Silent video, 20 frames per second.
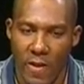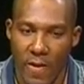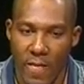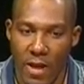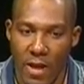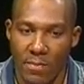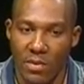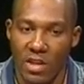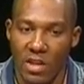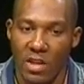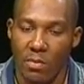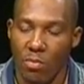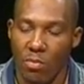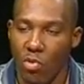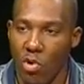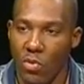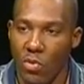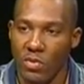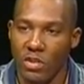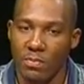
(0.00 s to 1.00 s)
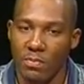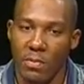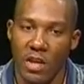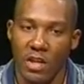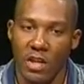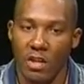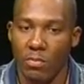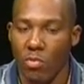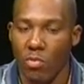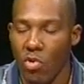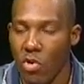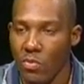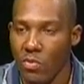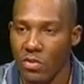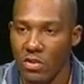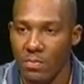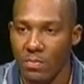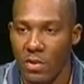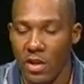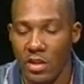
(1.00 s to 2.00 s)
I'm going to get more respect and more
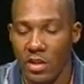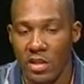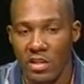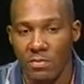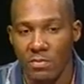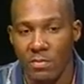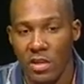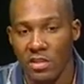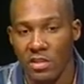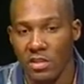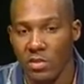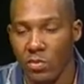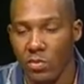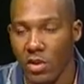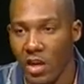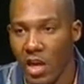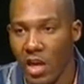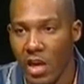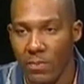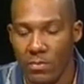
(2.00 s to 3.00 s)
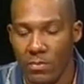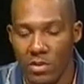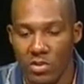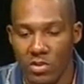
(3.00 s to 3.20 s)
respect. And that's basically what happened.